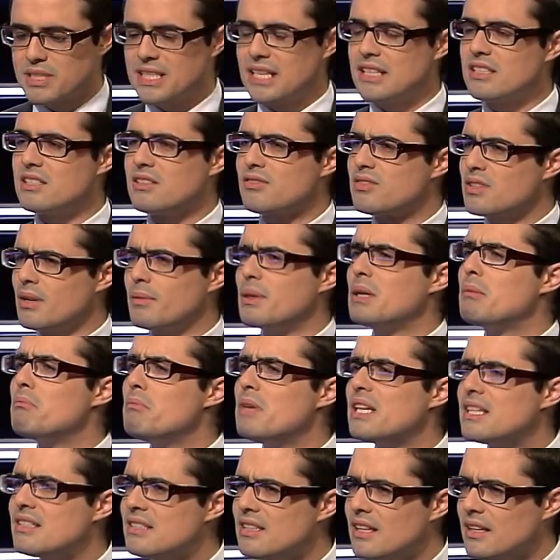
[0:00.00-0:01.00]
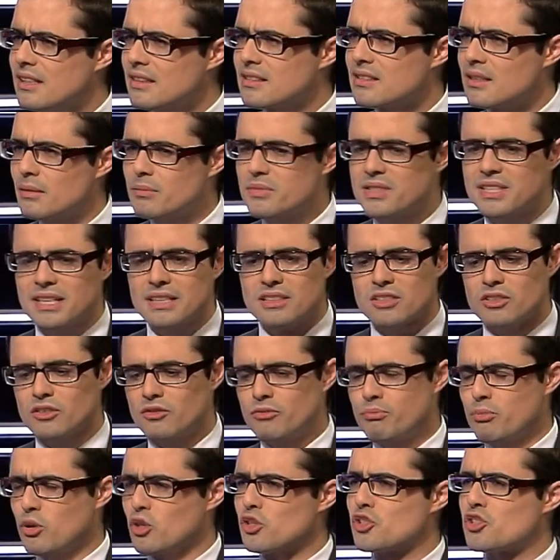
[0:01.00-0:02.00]
sense of something missing, some sense
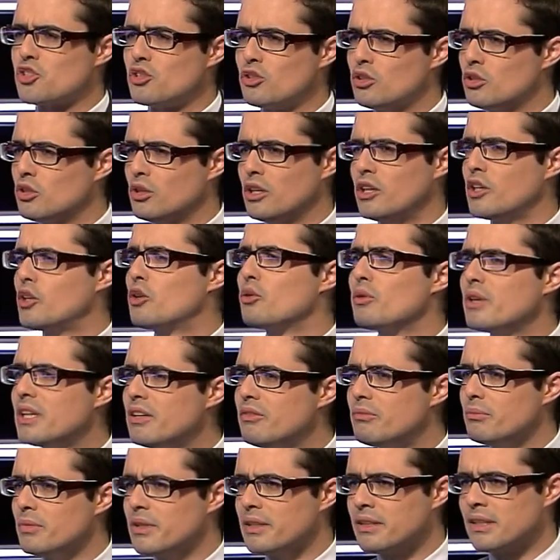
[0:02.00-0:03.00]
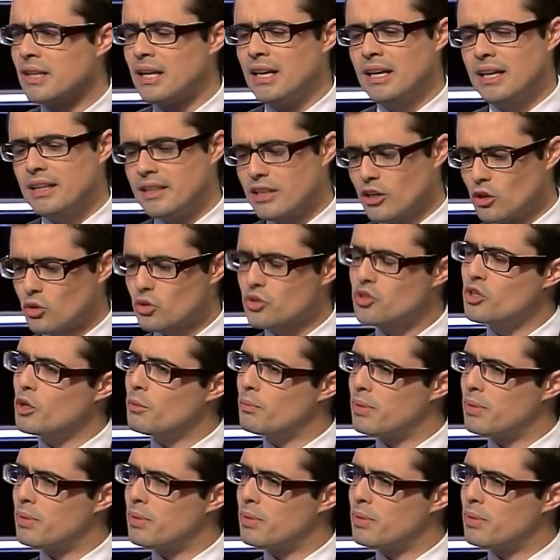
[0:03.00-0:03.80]
of personal aggrievement that also